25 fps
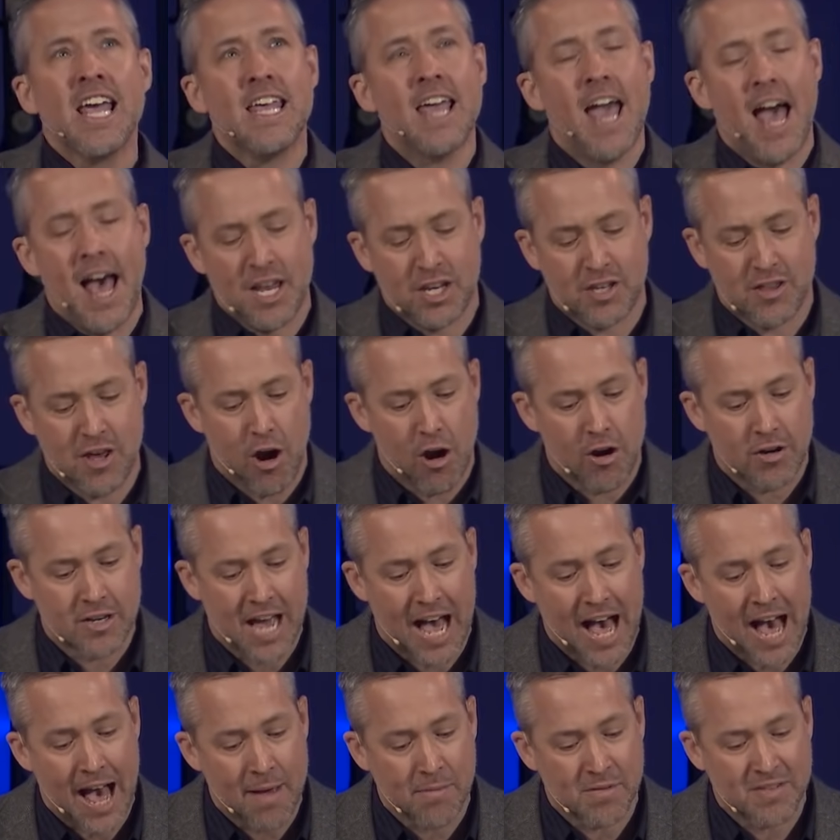Yes, there are
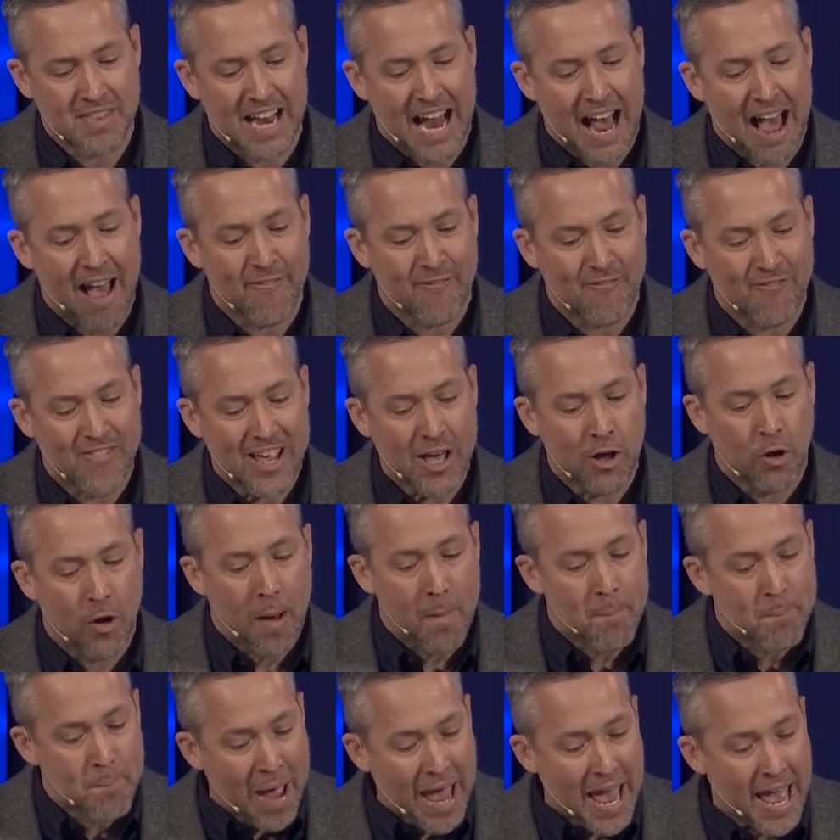times that I feel
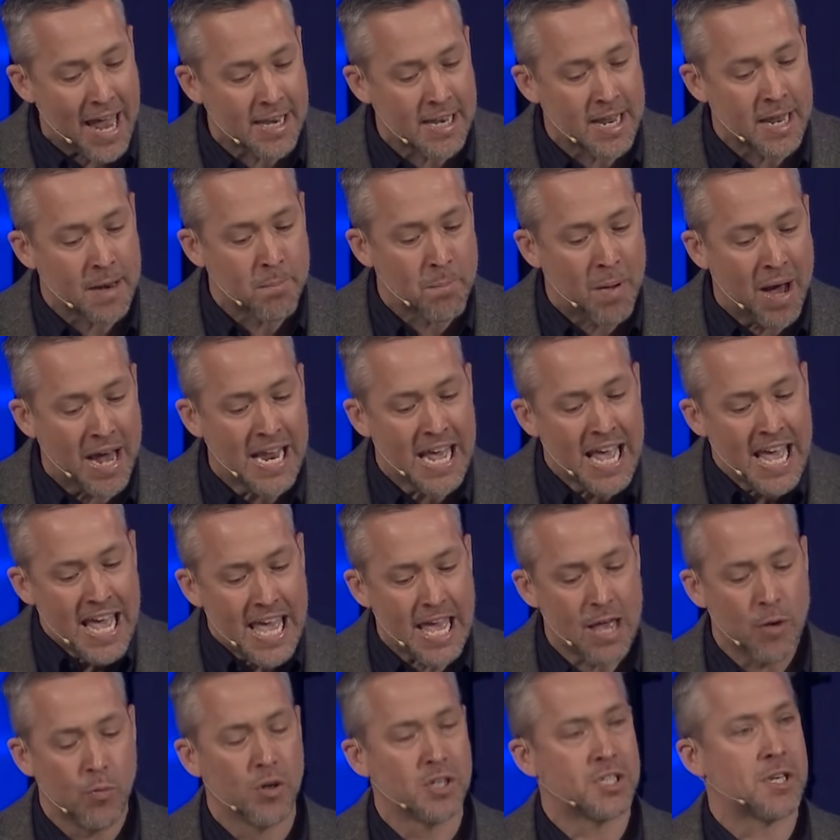abandoned, but
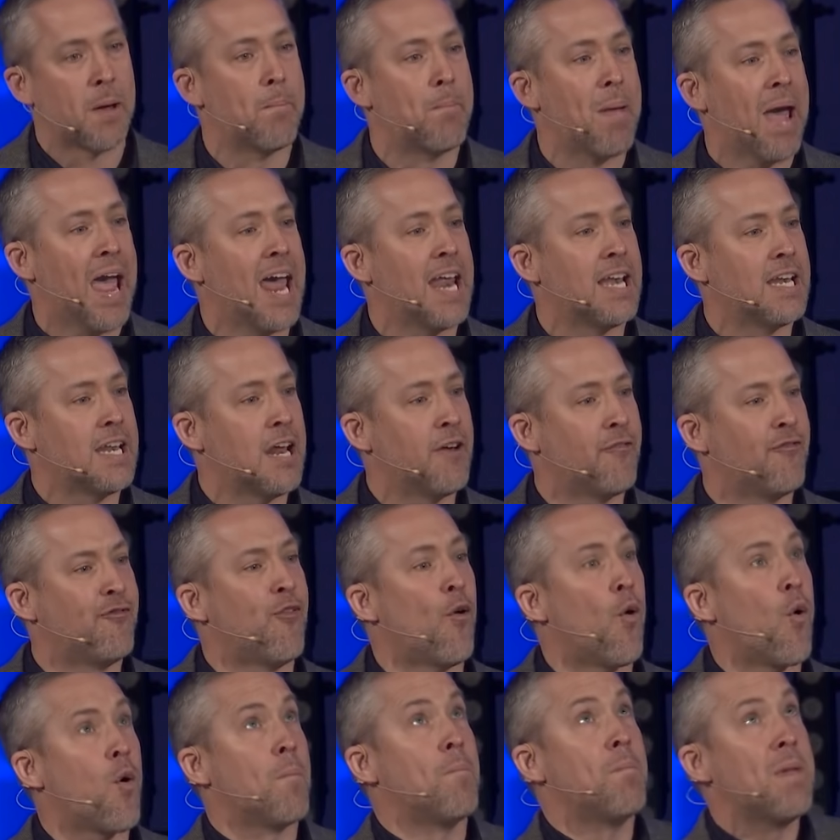he was abandoned
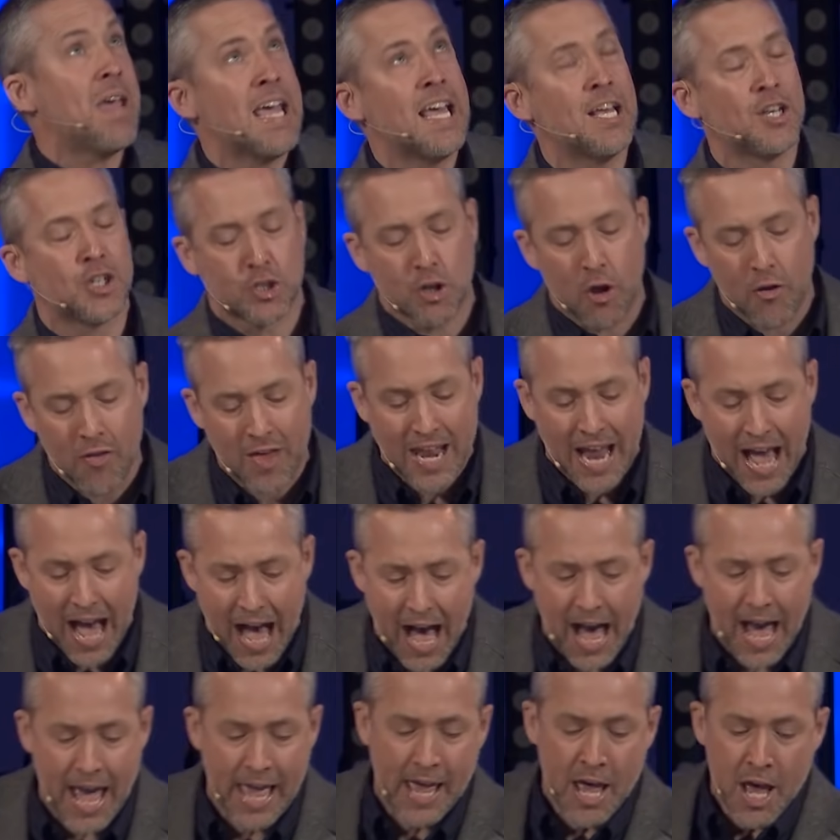for me so that
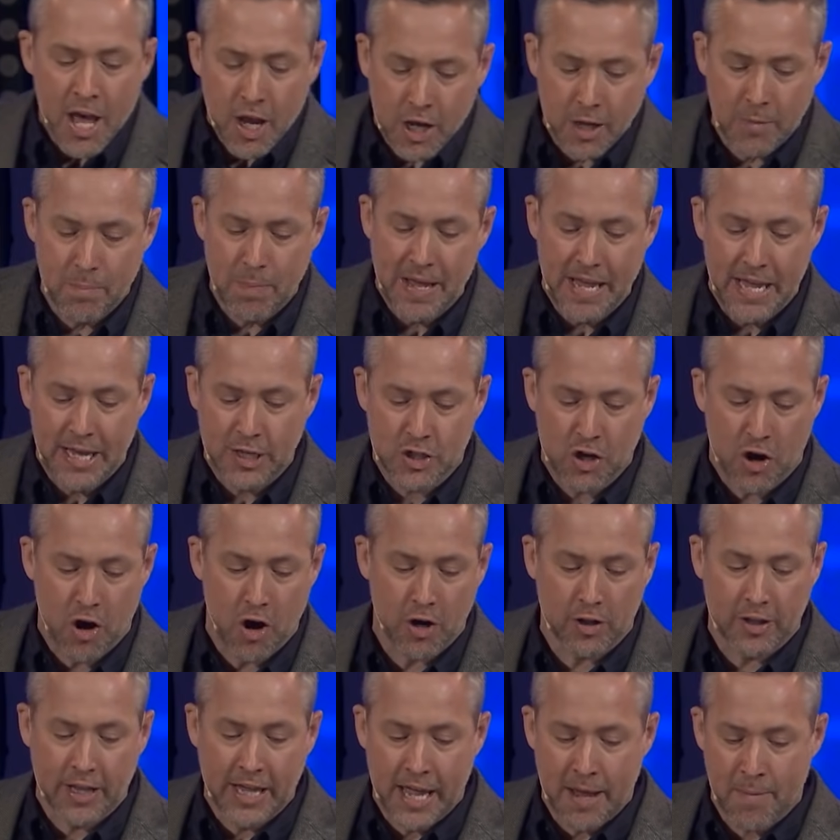I could be
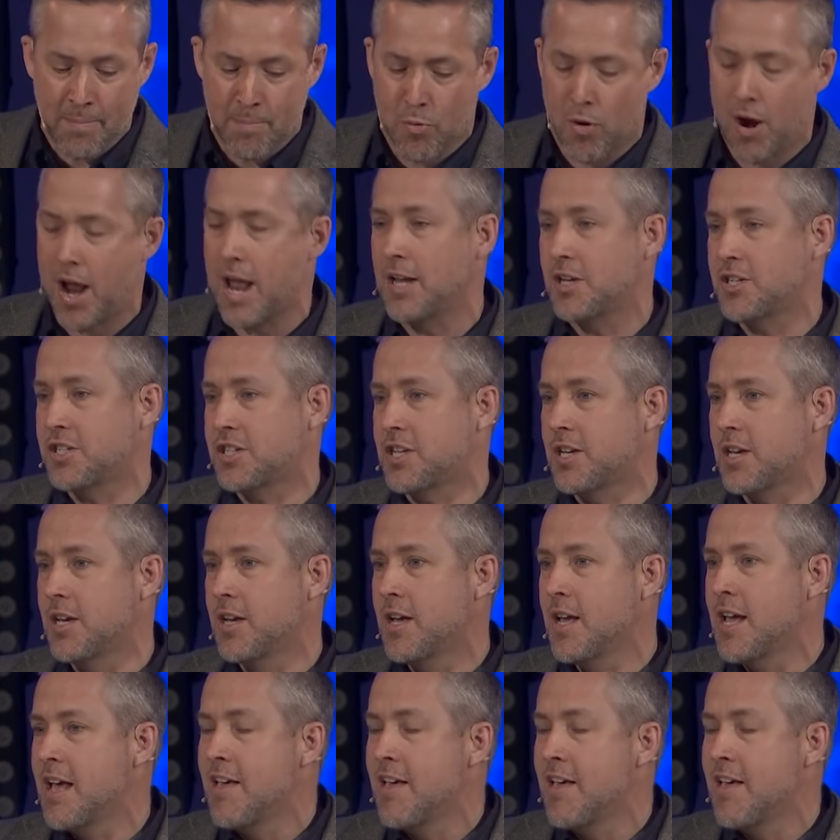eternally embraced.